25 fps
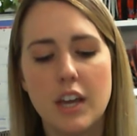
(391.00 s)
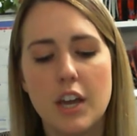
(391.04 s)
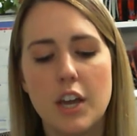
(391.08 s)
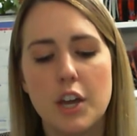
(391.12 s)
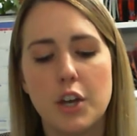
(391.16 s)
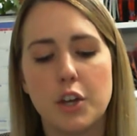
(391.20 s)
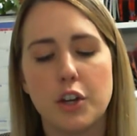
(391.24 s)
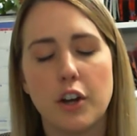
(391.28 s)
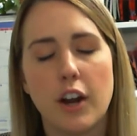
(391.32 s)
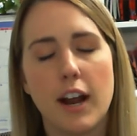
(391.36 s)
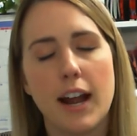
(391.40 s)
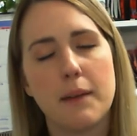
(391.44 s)

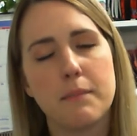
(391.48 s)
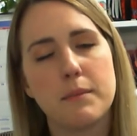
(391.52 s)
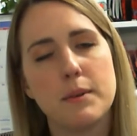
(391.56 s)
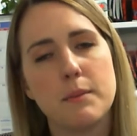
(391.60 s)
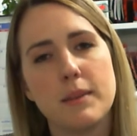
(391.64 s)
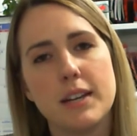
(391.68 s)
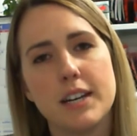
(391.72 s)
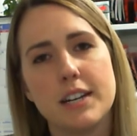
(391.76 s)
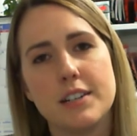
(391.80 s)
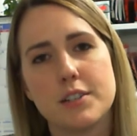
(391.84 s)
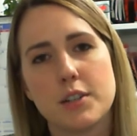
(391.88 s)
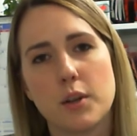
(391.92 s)
Your
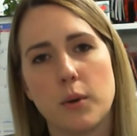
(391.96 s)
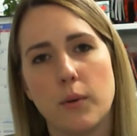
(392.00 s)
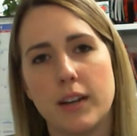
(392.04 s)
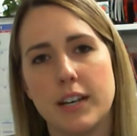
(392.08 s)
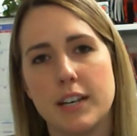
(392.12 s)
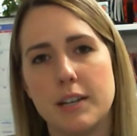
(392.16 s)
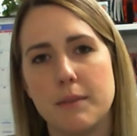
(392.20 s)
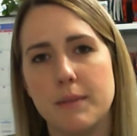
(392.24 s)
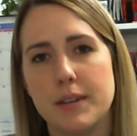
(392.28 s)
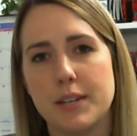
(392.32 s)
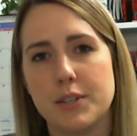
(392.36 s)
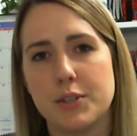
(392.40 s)
abdomen is going
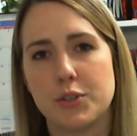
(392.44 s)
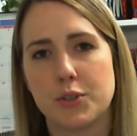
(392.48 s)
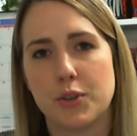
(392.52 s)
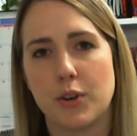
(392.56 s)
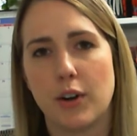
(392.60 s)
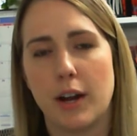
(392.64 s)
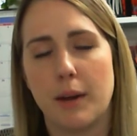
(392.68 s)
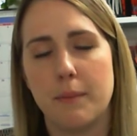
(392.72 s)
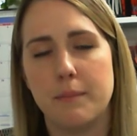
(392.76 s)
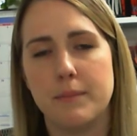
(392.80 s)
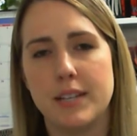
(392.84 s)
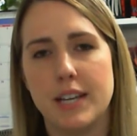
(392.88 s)
to be
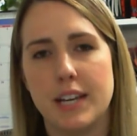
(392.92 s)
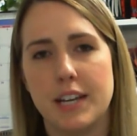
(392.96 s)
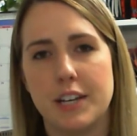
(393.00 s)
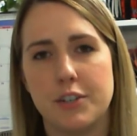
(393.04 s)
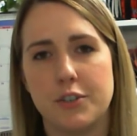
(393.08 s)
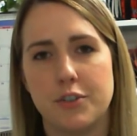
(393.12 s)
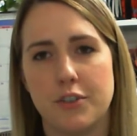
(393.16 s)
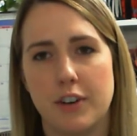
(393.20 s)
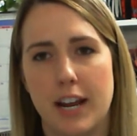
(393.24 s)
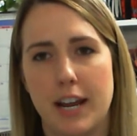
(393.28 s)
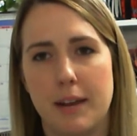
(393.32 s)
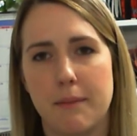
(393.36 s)
scrubbed and
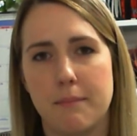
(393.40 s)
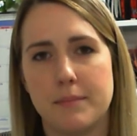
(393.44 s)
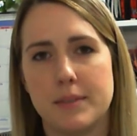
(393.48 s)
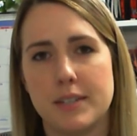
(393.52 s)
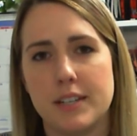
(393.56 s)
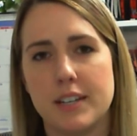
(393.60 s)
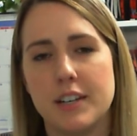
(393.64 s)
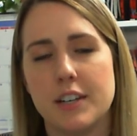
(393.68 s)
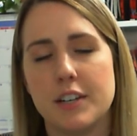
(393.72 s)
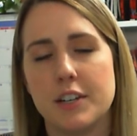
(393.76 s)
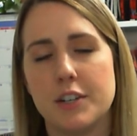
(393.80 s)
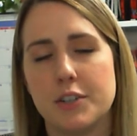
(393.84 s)
draped.
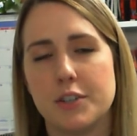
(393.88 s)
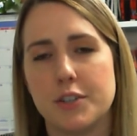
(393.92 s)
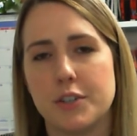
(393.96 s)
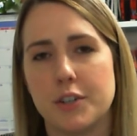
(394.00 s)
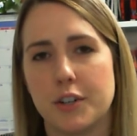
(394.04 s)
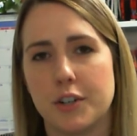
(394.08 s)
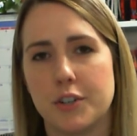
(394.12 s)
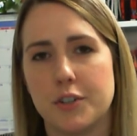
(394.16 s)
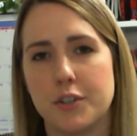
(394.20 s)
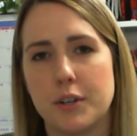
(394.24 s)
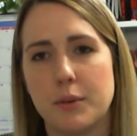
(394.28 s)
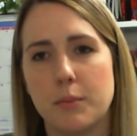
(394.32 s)

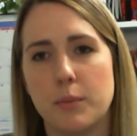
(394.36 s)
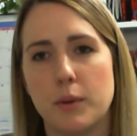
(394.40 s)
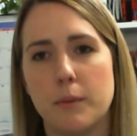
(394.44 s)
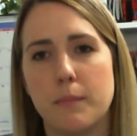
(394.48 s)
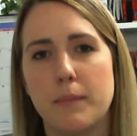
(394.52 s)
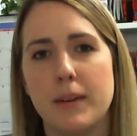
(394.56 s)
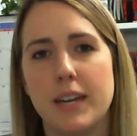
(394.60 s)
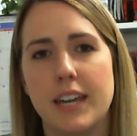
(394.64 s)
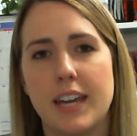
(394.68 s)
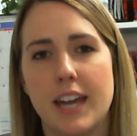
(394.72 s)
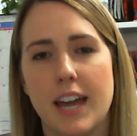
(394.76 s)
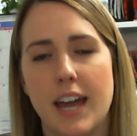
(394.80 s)
Surgery will
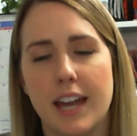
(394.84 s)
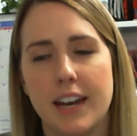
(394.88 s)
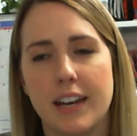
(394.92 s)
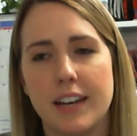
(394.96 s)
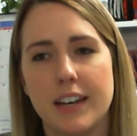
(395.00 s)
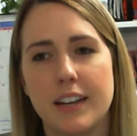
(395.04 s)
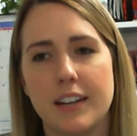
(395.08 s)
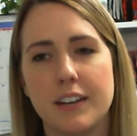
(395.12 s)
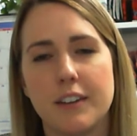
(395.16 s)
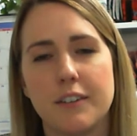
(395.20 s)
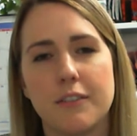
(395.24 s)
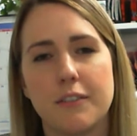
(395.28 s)

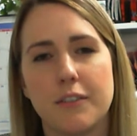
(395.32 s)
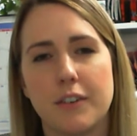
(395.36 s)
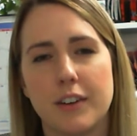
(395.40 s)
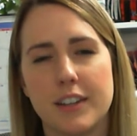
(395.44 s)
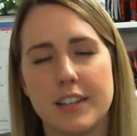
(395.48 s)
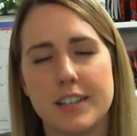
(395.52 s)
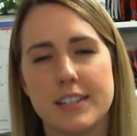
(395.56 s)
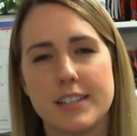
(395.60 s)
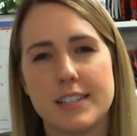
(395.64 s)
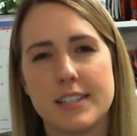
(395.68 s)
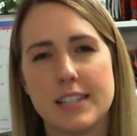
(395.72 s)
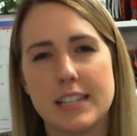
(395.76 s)
begin. For
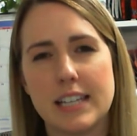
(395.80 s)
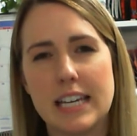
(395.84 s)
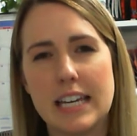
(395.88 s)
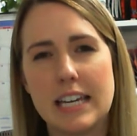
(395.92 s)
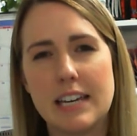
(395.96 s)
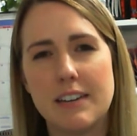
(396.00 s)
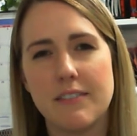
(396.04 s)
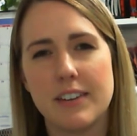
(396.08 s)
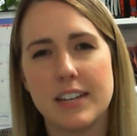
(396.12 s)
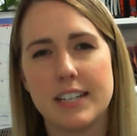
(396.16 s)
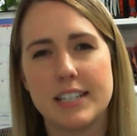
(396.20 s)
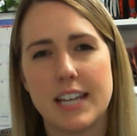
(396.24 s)
the
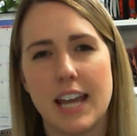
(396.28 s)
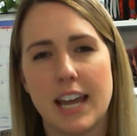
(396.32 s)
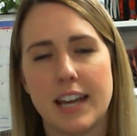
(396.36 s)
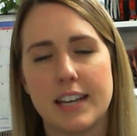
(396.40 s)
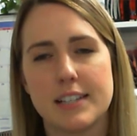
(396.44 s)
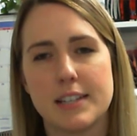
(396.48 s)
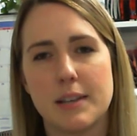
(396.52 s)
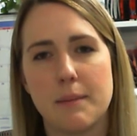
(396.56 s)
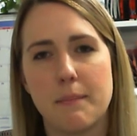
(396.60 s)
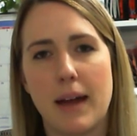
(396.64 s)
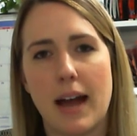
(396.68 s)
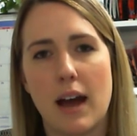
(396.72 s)
sleeve, it
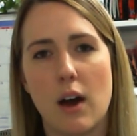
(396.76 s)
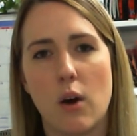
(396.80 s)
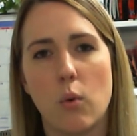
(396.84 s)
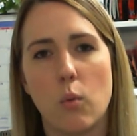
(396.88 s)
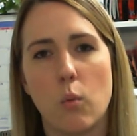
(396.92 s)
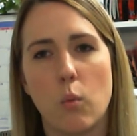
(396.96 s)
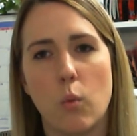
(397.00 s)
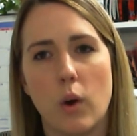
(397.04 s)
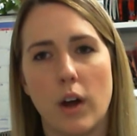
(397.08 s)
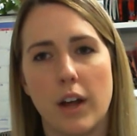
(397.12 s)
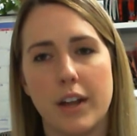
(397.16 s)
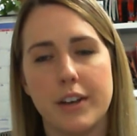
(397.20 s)
takes about
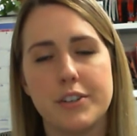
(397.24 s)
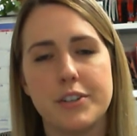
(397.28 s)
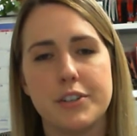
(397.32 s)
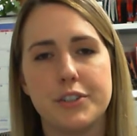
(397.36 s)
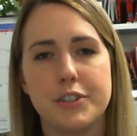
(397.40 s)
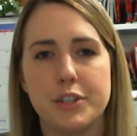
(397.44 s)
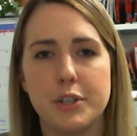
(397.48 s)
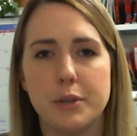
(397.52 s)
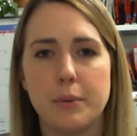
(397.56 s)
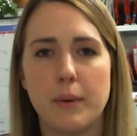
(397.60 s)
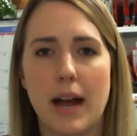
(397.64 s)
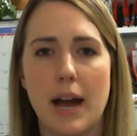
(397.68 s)
1 to
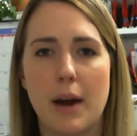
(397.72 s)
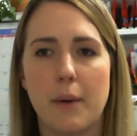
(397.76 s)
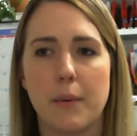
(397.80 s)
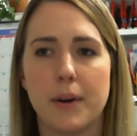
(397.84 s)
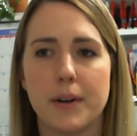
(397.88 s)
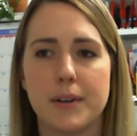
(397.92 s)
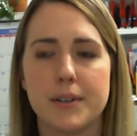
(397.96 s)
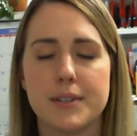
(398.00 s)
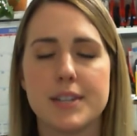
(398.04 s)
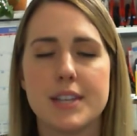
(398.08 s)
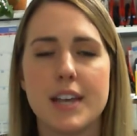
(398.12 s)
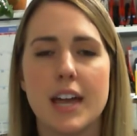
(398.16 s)
2
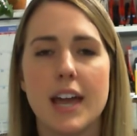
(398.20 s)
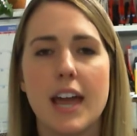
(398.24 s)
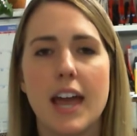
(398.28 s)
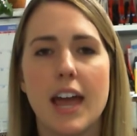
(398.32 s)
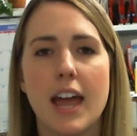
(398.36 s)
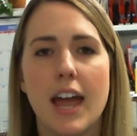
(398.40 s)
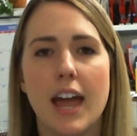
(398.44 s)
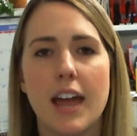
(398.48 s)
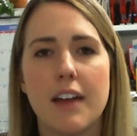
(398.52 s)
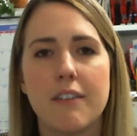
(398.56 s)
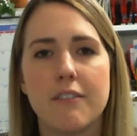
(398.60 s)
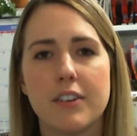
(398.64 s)
hours,
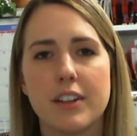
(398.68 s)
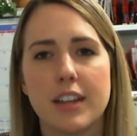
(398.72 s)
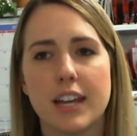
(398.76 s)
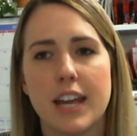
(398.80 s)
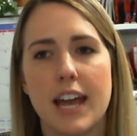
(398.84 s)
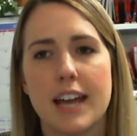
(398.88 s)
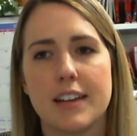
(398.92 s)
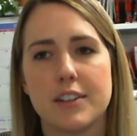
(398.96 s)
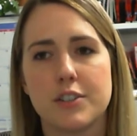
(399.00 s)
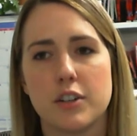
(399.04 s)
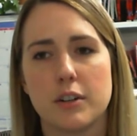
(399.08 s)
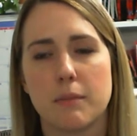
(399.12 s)
and for the
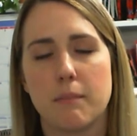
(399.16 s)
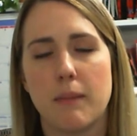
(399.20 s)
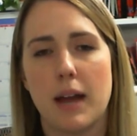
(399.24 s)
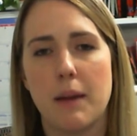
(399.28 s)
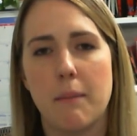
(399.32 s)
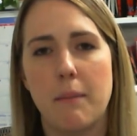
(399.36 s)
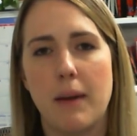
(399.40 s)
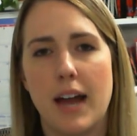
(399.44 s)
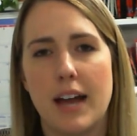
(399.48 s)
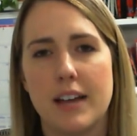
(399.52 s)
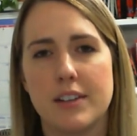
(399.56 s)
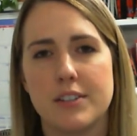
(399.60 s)
gastric
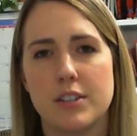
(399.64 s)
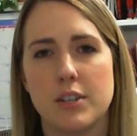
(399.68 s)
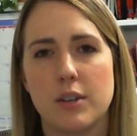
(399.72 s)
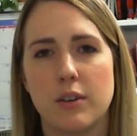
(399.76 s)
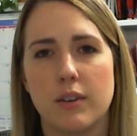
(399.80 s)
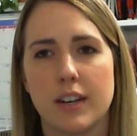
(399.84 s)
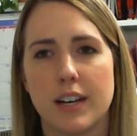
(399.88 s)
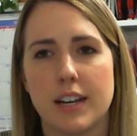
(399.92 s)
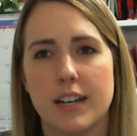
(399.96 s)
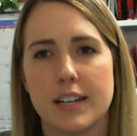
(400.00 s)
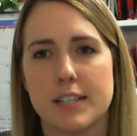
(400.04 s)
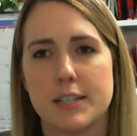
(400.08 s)
bypass, you
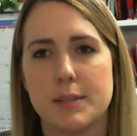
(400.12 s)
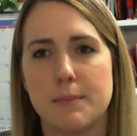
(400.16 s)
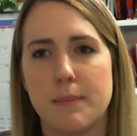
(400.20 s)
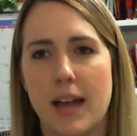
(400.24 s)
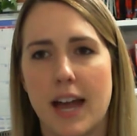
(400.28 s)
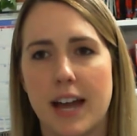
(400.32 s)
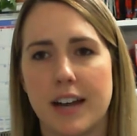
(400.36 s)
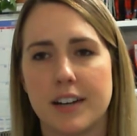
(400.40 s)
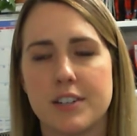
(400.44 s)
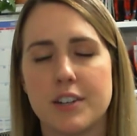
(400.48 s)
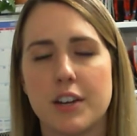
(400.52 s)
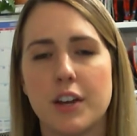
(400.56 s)
can
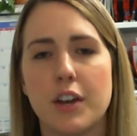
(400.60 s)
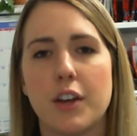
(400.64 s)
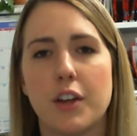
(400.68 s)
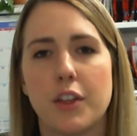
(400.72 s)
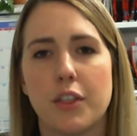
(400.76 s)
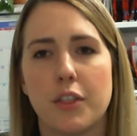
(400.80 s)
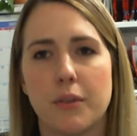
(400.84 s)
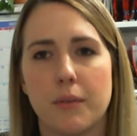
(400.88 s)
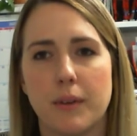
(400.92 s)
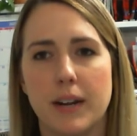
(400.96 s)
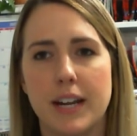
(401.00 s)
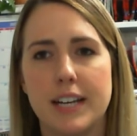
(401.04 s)
expect
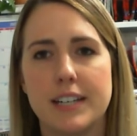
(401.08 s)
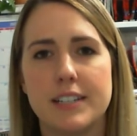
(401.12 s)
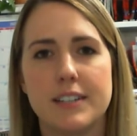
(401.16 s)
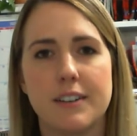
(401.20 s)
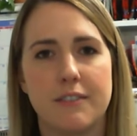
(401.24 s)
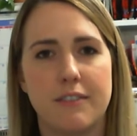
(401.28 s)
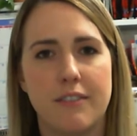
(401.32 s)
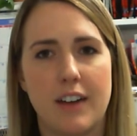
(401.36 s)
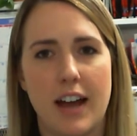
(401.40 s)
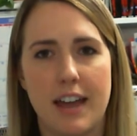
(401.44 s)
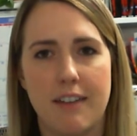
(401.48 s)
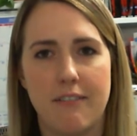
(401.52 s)
3 to
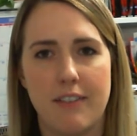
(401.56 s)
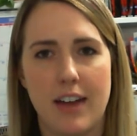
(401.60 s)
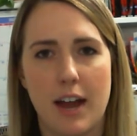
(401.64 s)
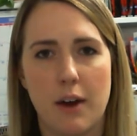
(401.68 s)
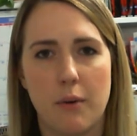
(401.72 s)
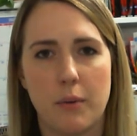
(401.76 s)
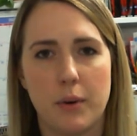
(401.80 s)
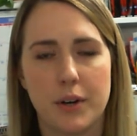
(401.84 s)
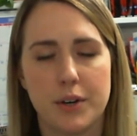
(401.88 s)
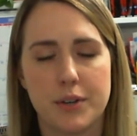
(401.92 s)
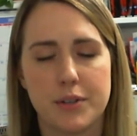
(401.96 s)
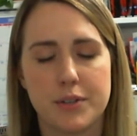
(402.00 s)
5
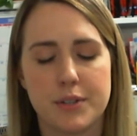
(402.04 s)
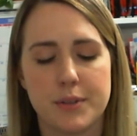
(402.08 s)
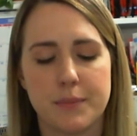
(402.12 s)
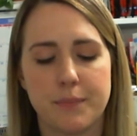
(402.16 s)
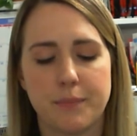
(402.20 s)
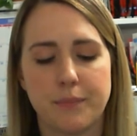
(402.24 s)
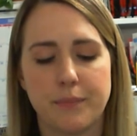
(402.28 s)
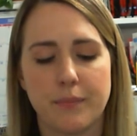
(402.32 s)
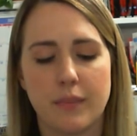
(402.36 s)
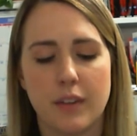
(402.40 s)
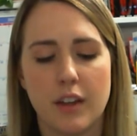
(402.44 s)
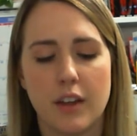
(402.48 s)
hours.
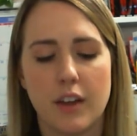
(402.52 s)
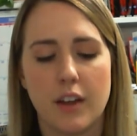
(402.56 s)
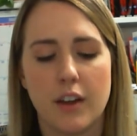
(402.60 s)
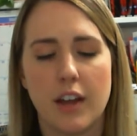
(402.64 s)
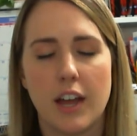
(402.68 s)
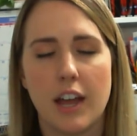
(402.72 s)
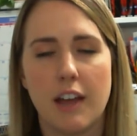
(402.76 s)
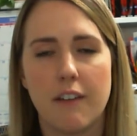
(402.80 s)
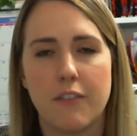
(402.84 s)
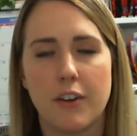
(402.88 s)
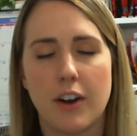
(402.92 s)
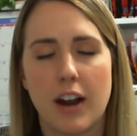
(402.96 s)

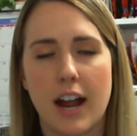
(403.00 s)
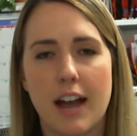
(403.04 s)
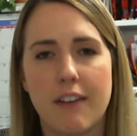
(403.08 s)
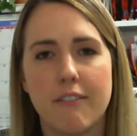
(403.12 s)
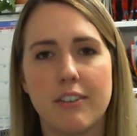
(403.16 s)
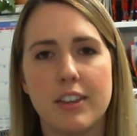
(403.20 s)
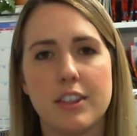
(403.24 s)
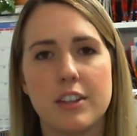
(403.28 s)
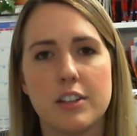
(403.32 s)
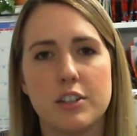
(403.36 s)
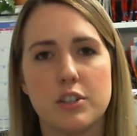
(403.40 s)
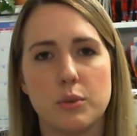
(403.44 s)
If you're
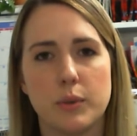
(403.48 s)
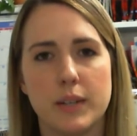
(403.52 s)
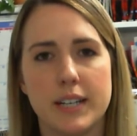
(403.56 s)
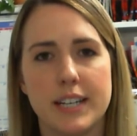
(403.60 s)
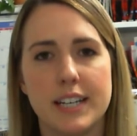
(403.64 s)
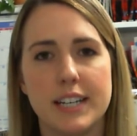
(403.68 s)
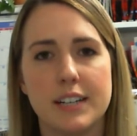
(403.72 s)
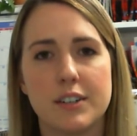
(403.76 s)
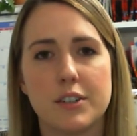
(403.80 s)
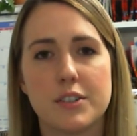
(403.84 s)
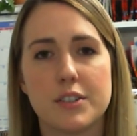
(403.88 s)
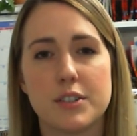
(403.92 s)
having the
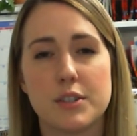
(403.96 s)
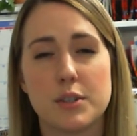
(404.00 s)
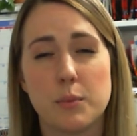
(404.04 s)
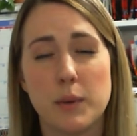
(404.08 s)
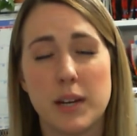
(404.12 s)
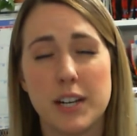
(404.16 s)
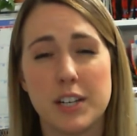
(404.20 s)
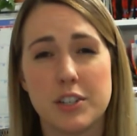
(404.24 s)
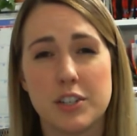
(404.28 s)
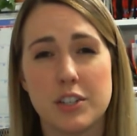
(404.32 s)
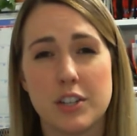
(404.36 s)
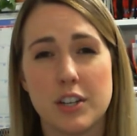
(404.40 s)
duodenal
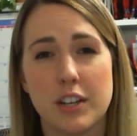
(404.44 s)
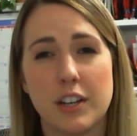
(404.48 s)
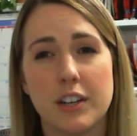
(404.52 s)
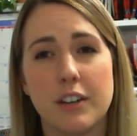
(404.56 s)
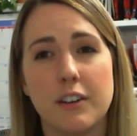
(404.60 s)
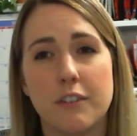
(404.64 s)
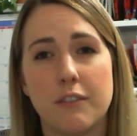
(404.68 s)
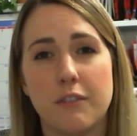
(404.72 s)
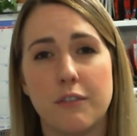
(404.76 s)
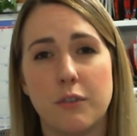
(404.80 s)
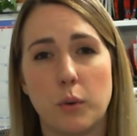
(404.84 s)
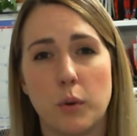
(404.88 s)
switch,
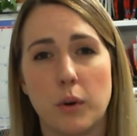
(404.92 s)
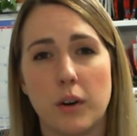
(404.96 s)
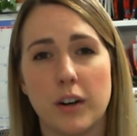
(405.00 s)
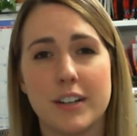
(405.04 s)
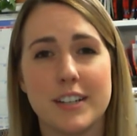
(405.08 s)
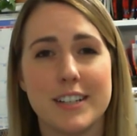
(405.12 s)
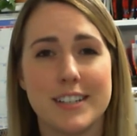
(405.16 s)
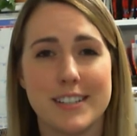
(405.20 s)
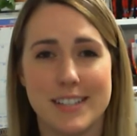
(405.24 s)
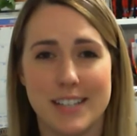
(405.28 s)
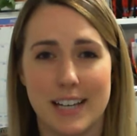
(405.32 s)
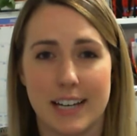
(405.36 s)
4
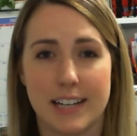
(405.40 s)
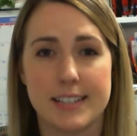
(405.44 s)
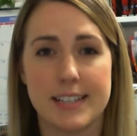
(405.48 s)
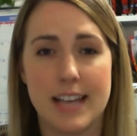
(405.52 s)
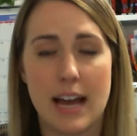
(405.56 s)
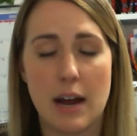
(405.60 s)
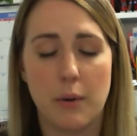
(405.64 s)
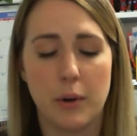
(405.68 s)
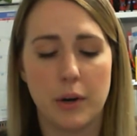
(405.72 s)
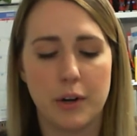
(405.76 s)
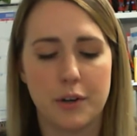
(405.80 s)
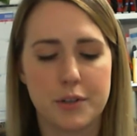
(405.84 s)
to 6
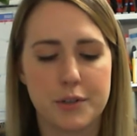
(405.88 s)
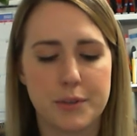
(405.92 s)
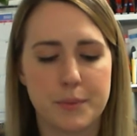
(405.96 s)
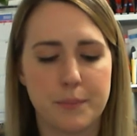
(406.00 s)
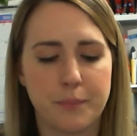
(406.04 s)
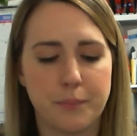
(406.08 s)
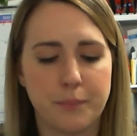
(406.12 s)
hours.